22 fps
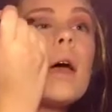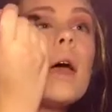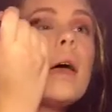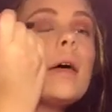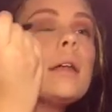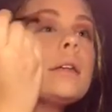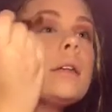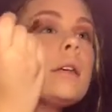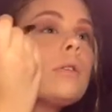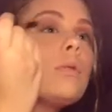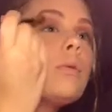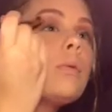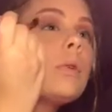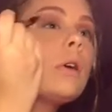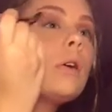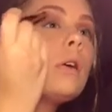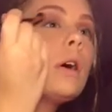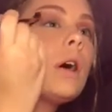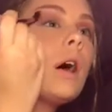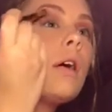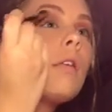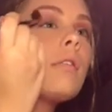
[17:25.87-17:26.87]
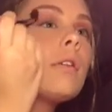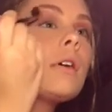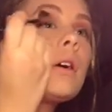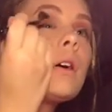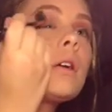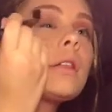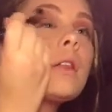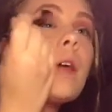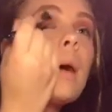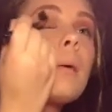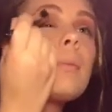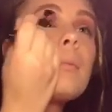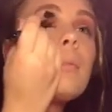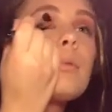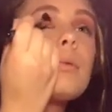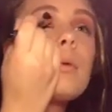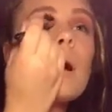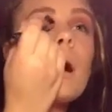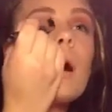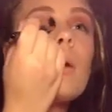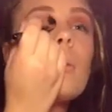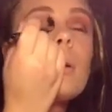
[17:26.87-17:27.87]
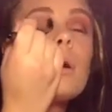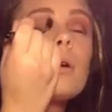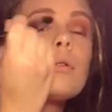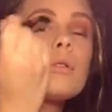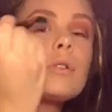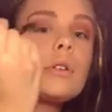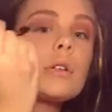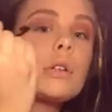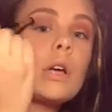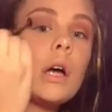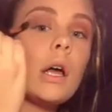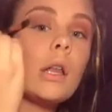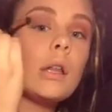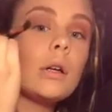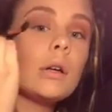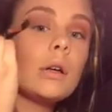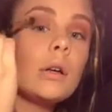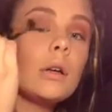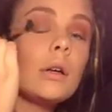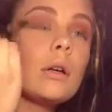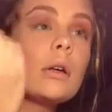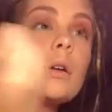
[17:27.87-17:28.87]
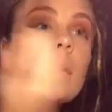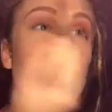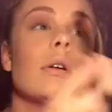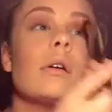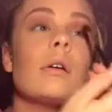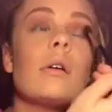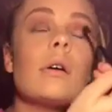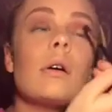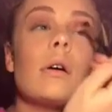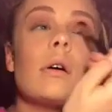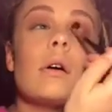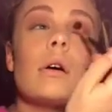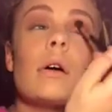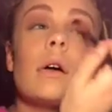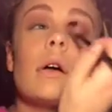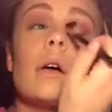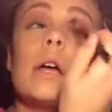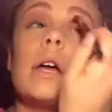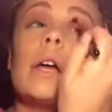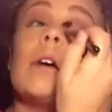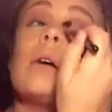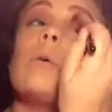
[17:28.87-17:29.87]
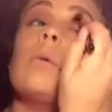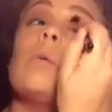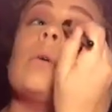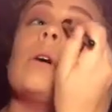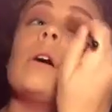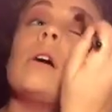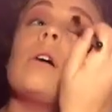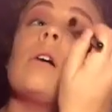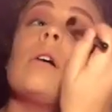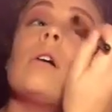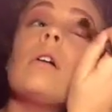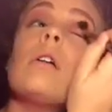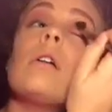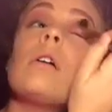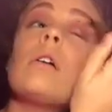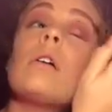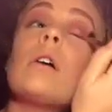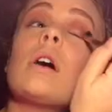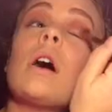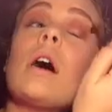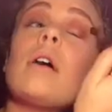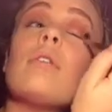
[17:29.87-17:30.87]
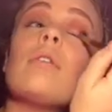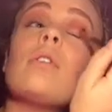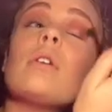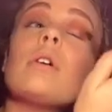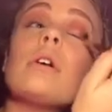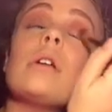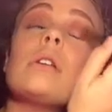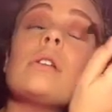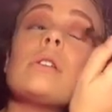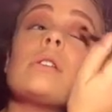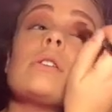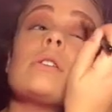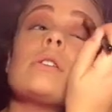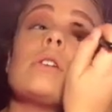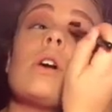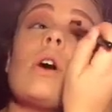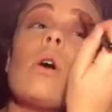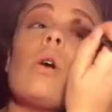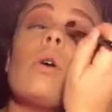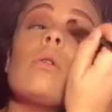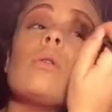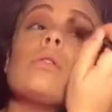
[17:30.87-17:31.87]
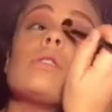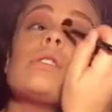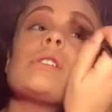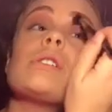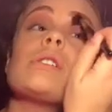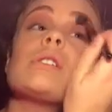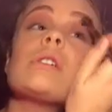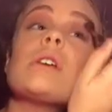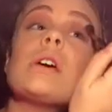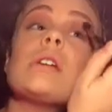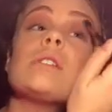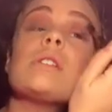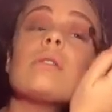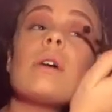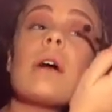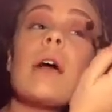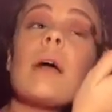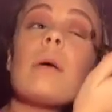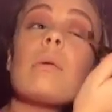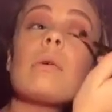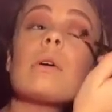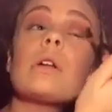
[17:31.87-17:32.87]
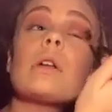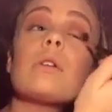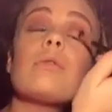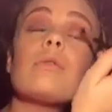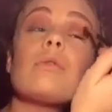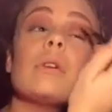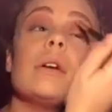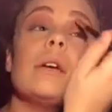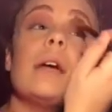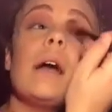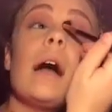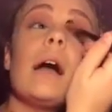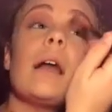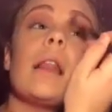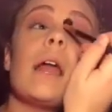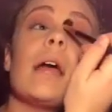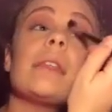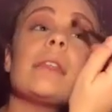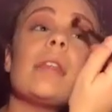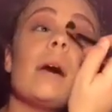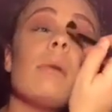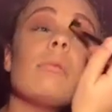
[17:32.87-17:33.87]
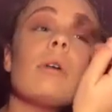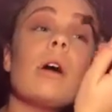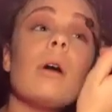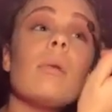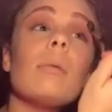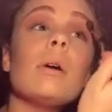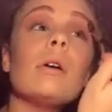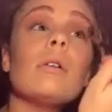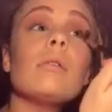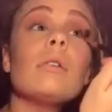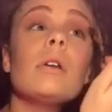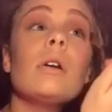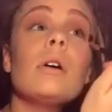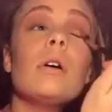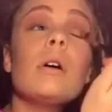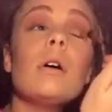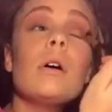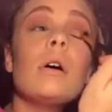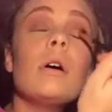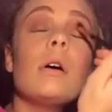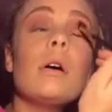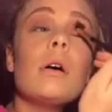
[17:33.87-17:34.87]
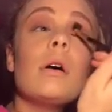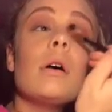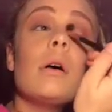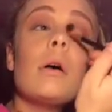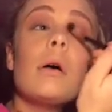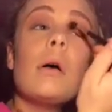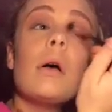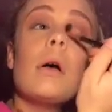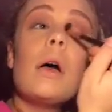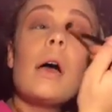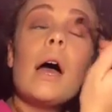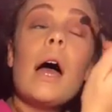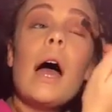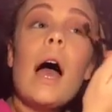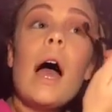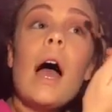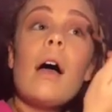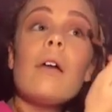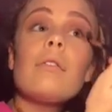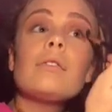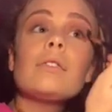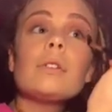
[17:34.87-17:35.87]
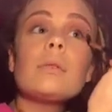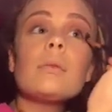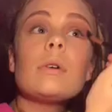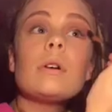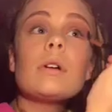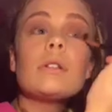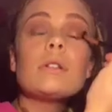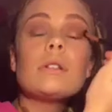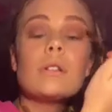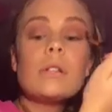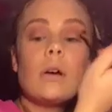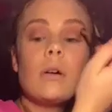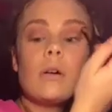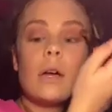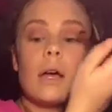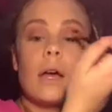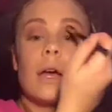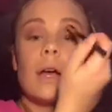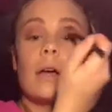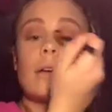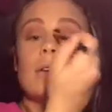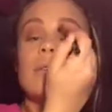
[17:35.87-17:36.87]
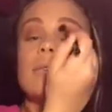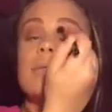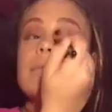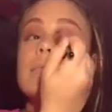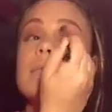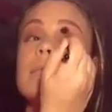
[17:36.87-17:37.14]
And it will cover that brow bone color. It will cover it. So it's okay. We're going to re-highlight that brow bone afterwards. Okay.